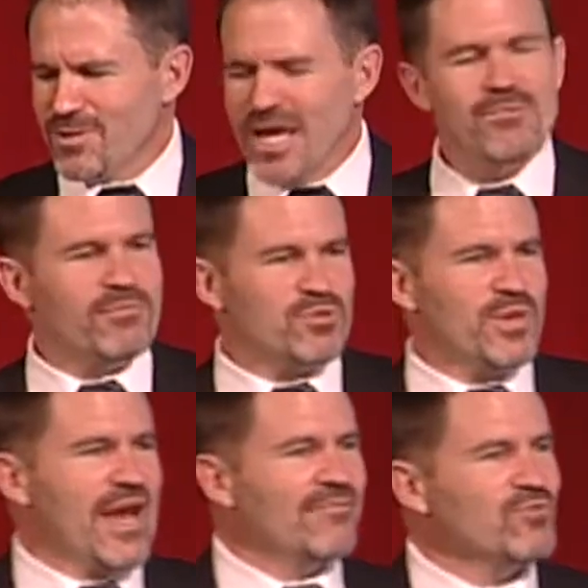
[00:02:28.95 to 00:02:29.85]
came up to
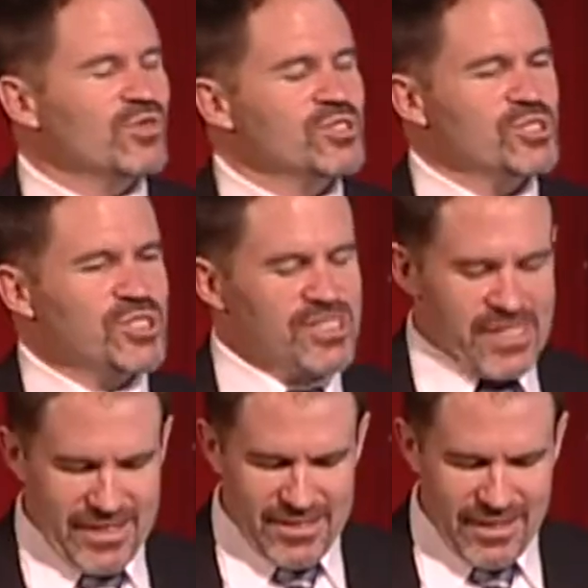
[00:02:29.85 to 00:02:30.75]
me afterwards, and she
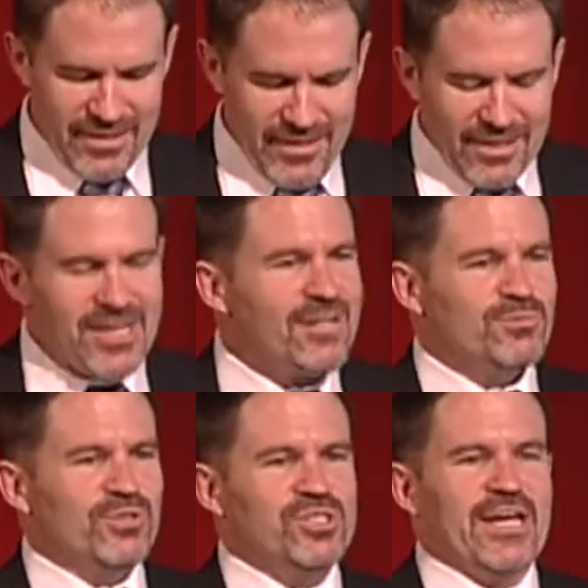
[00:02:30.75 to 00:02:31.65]
said,
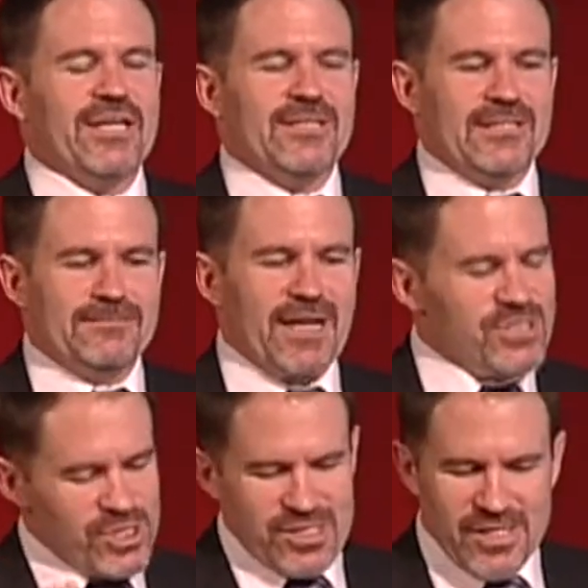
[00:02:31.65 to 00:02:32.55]
"Dr. Birchak,
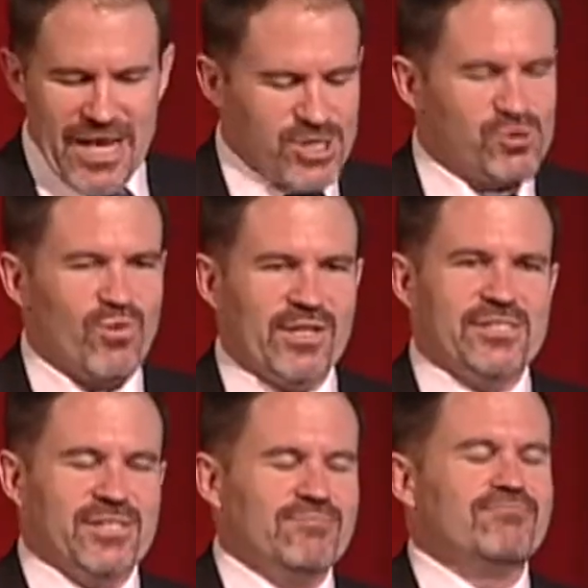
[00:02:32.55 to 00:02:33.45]
I just
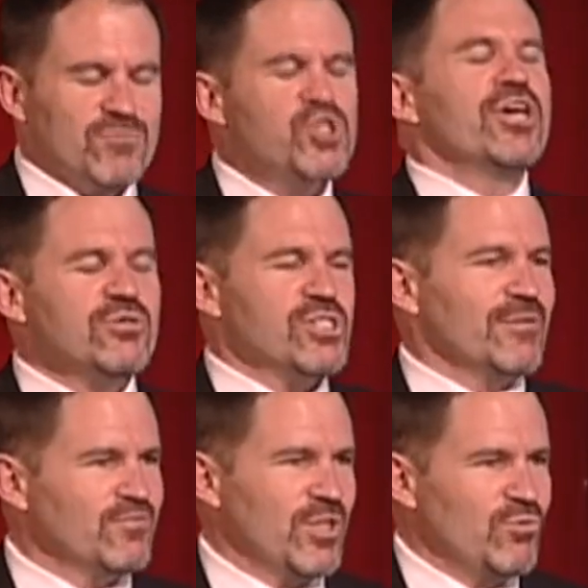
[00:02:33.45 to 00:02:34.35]
wanted to share
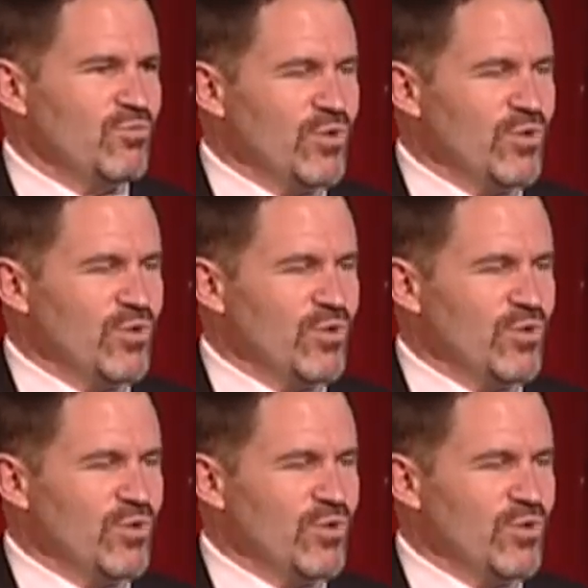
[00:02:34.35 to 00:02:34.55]
something